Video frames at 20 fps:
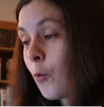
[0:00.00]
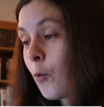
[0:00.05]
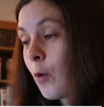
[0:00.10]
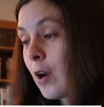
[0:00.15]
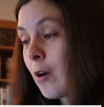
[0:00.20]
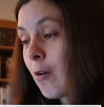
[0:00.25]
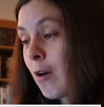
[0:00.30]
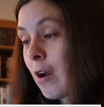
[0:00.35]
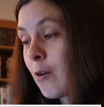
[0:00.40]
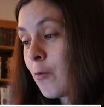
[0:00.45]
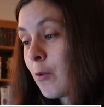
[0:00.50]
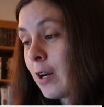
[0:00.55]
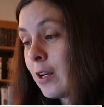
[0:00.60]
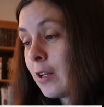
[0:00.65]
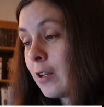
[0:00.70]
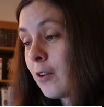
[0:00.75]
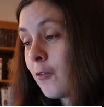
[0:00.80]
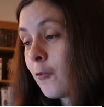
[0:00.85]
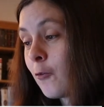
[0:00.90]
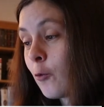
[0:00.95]
where I
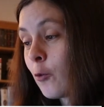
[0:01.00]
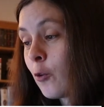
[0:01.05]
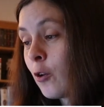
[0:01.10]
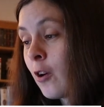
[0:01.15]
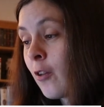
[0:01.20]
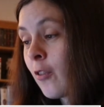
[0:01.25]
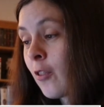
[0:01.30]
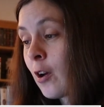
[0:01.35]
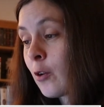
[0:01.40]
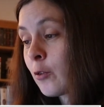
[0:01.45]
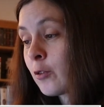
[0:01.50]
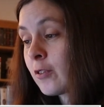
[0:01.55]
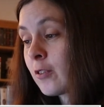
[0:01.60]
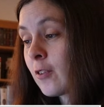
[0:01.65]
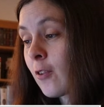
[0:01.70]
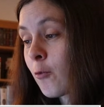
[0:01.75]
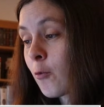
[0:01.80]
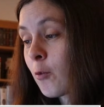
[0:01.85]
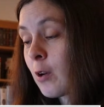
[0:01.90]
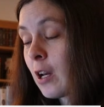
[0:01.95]
read
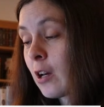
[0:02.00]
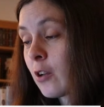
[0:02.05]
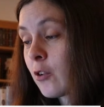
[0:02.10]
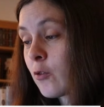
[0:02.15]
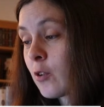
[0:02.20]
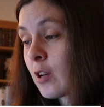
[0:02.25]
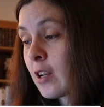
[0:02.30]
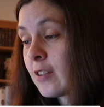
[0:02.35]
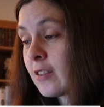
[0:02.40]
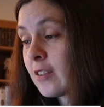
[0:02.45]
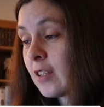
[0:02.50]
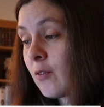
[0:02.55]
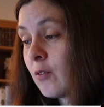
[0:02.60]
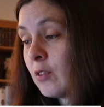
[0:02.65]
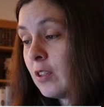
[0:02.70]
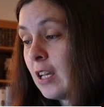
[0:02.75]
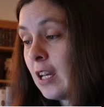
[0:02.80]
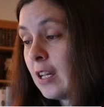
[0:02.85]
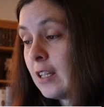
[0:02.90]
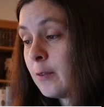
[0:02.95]

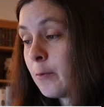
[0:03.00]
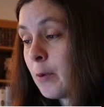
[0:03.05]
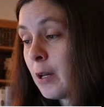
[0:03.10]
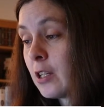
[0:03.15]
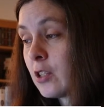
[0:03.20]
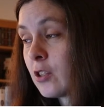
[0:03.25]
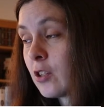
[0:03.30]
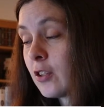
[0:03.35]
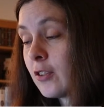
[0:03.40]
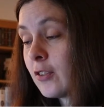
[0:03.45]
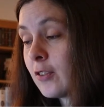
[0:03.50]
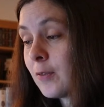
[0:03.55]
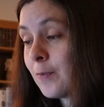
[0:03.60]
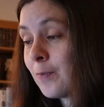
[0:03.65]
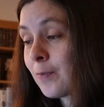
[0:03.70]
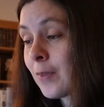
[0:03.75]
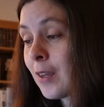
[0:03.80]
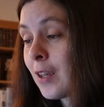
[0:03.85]
4,378 pages.